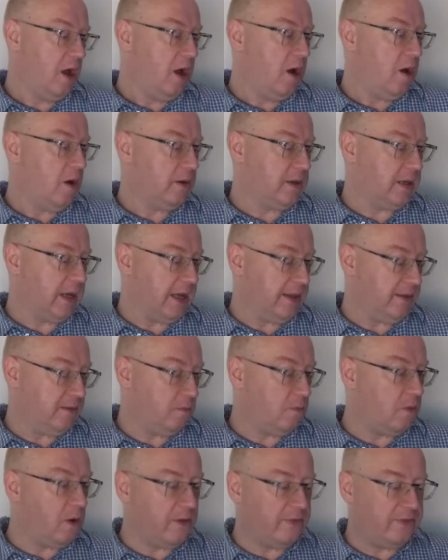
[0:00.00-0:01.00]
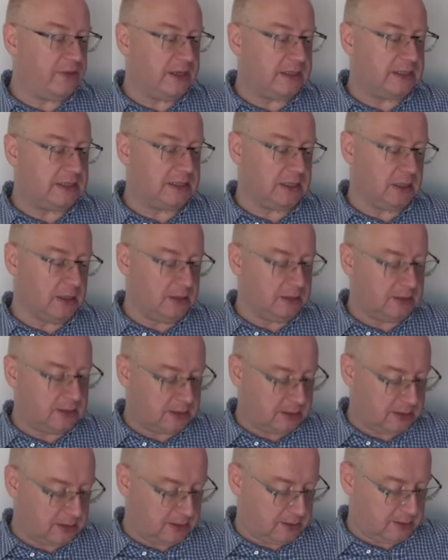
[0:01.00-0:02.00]
Okay, what this
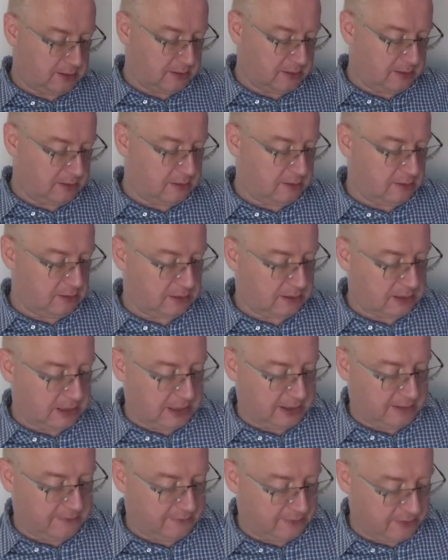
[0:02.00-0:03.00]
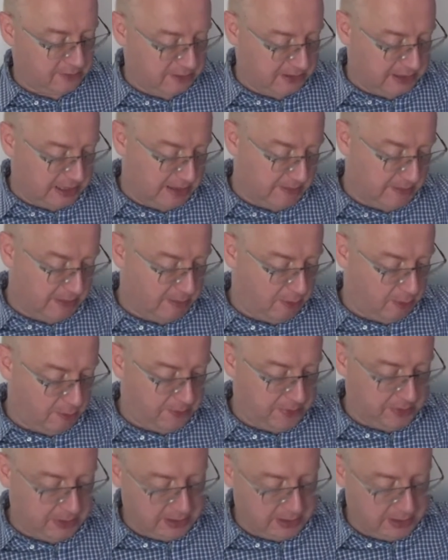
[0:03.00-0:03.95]
does, okay, first time I'm opening